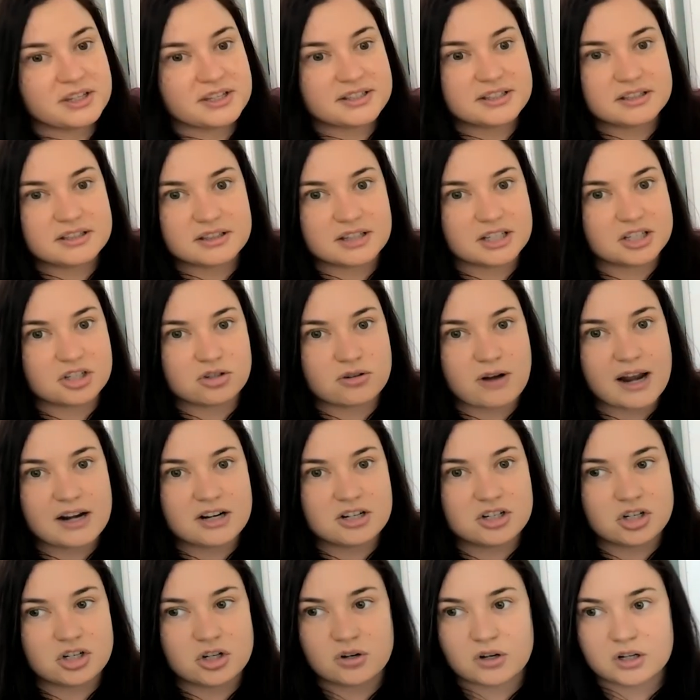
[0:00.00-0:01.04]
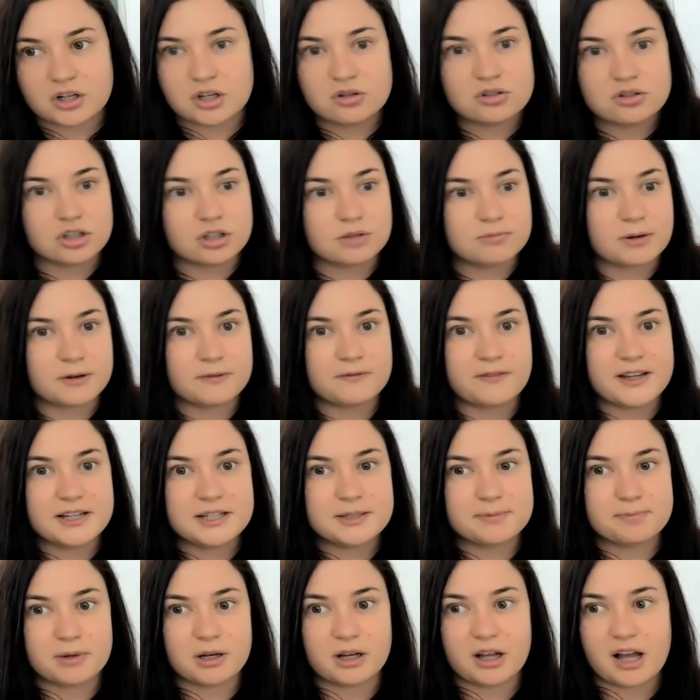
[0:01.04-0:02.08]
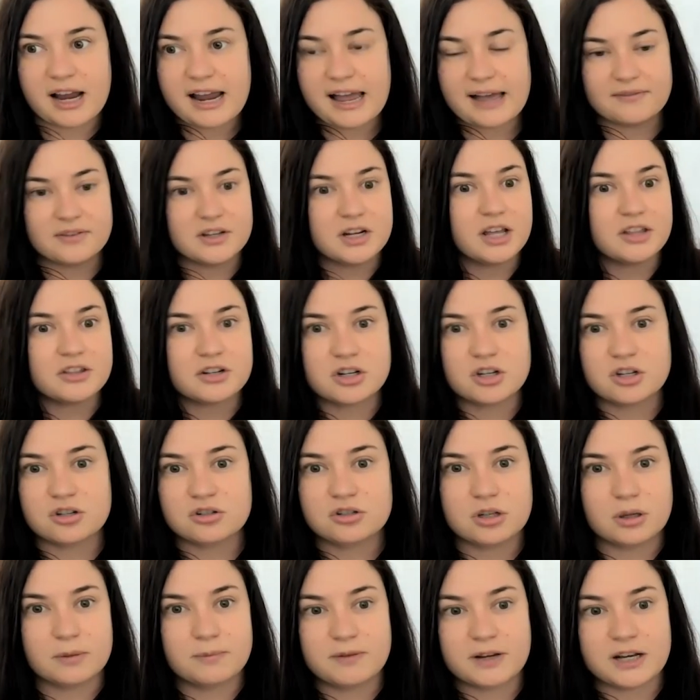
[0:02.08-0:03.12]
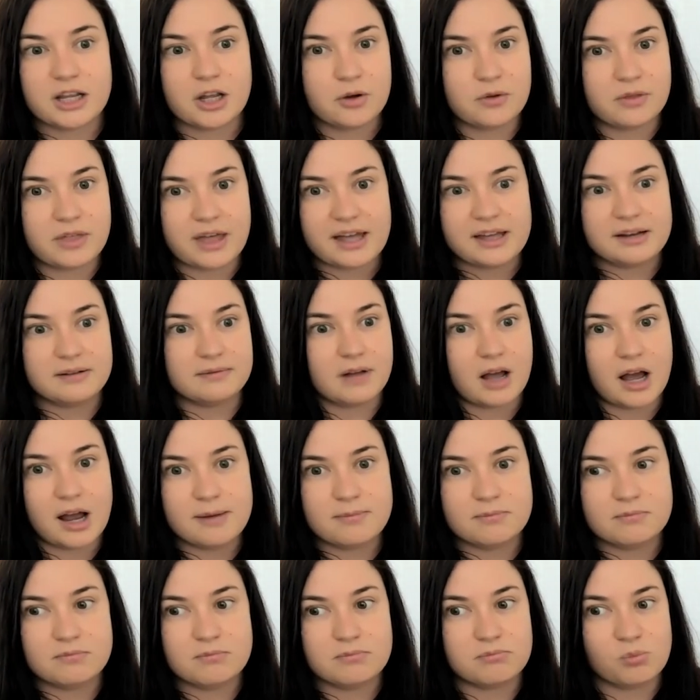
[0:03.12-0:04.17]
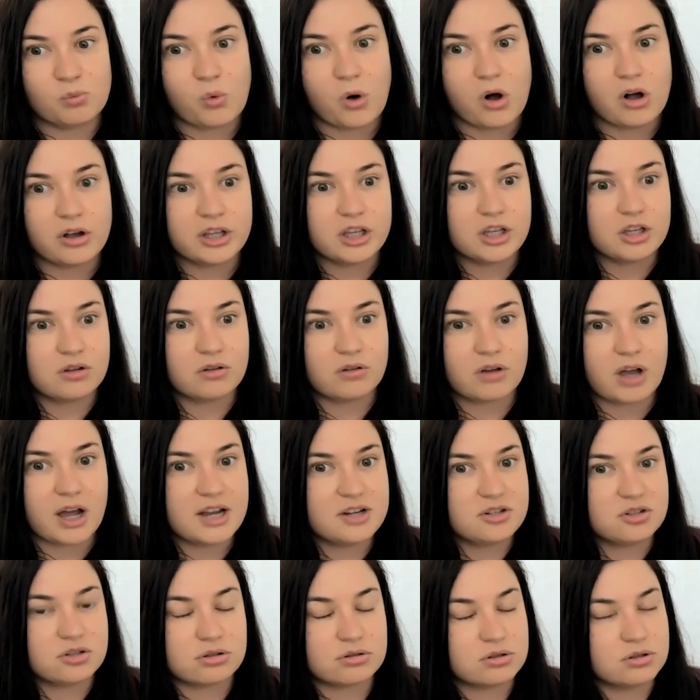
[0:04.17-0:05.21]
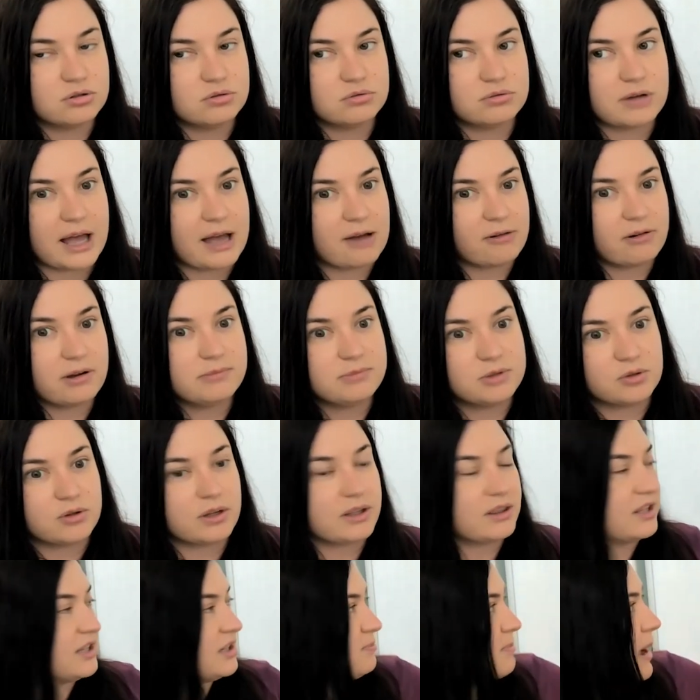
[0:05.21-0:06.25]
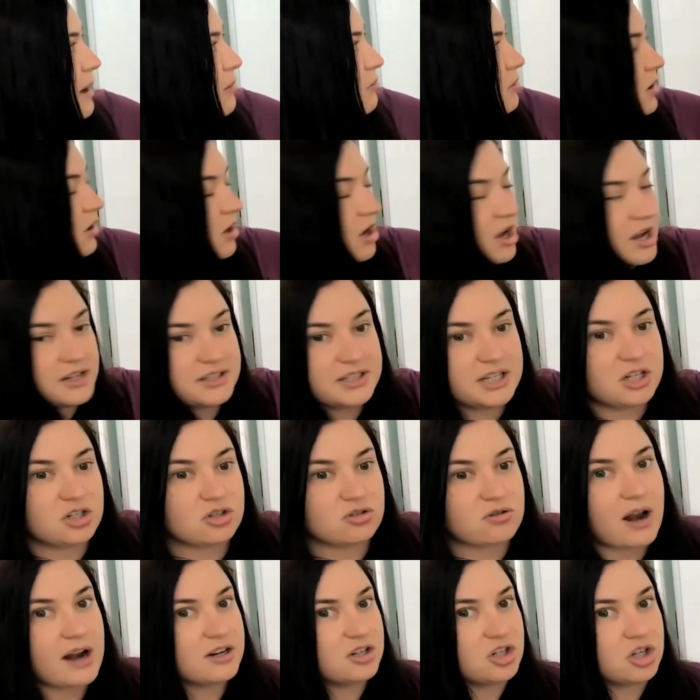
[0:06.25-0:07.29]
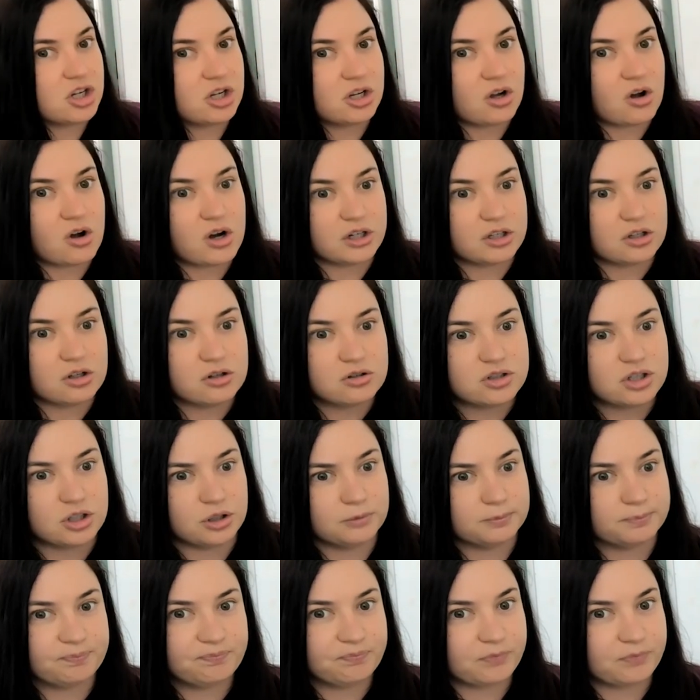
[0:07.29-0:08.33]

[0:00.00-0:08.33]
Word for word: this this strategy on youtube or facebook i have another youtube video that i'm walking you guys through how i'm doing this power content strategy on youtube